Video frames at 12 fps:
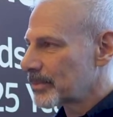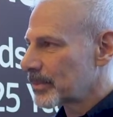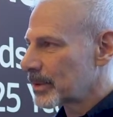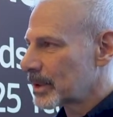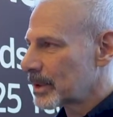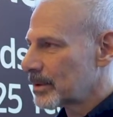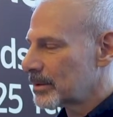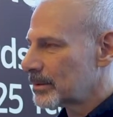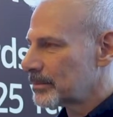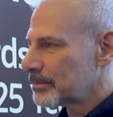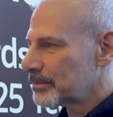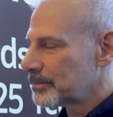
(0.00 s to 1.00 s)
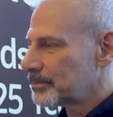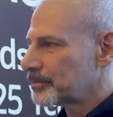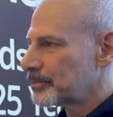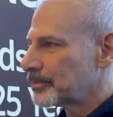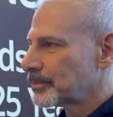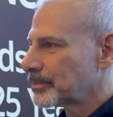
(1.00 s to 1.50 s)

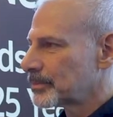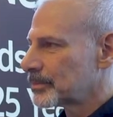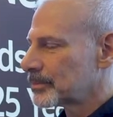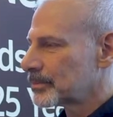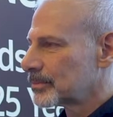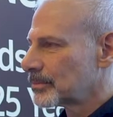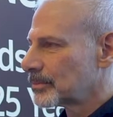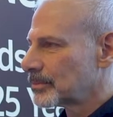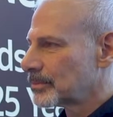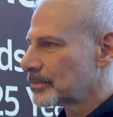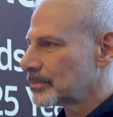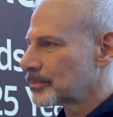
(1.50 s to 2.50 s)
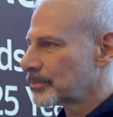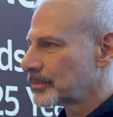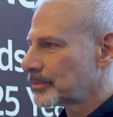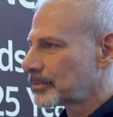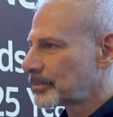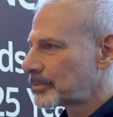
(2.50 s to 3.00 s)
(not speaking)